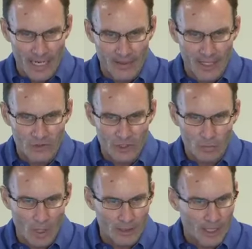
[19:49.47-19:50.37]
And then I just
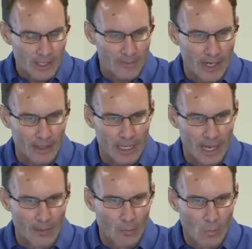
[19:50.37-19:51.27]
want to talk about
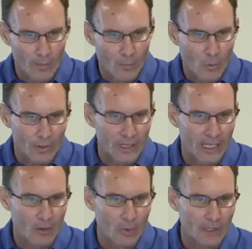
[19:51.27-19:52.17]
one more
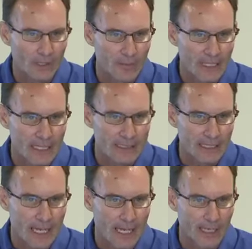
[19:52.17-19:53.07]
thing quickly, because
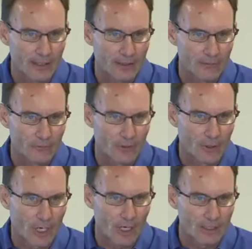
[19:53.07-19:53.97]
again,
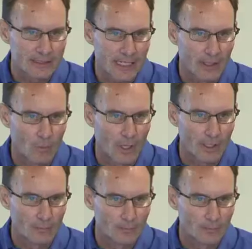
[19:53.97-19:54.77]
for our second one,